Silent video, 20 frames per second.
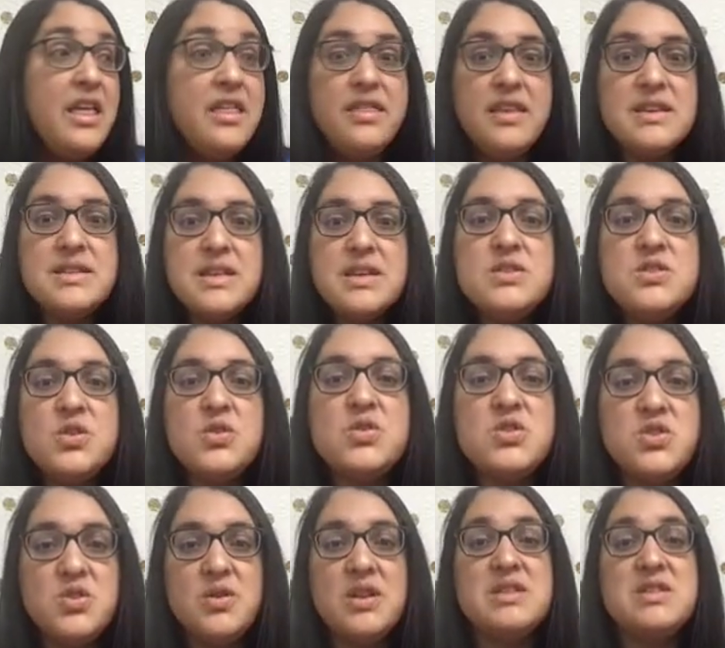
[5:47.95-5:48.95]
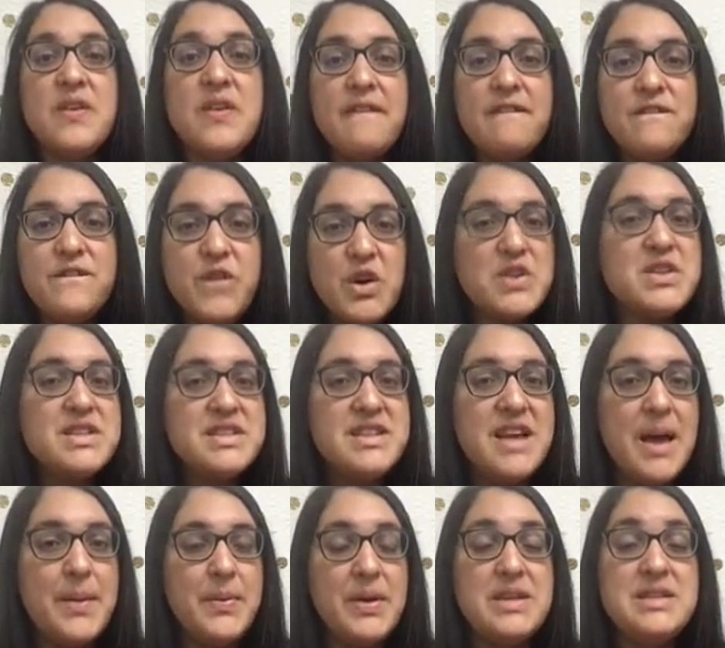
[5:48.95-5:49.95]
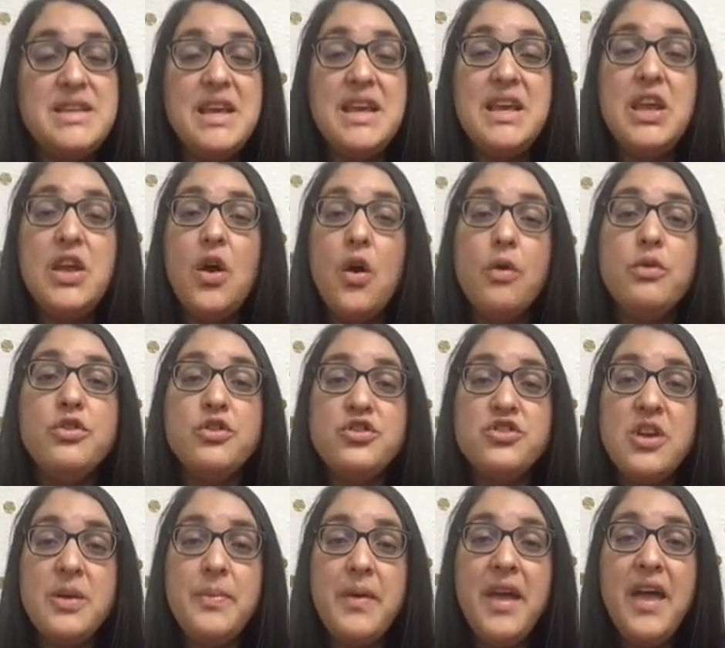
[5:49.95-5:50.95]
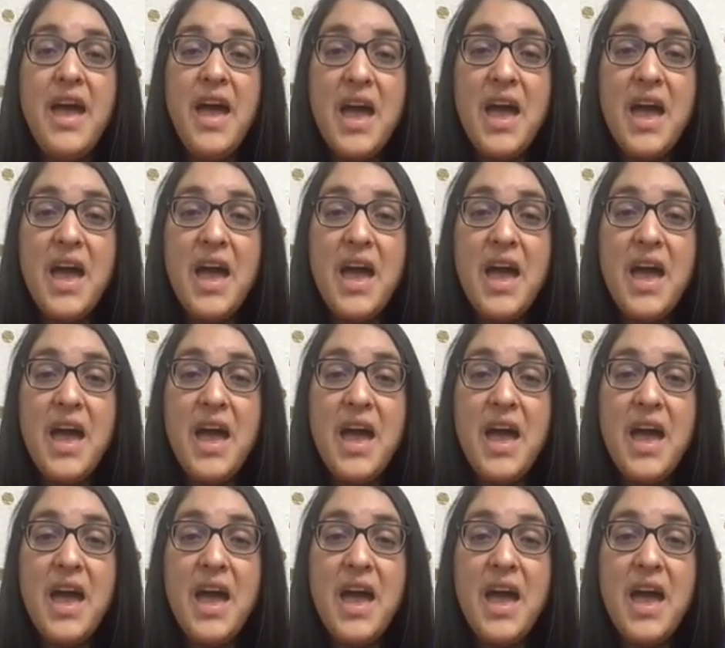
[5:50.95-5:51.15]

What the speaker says: This is your students' first step in taking ownership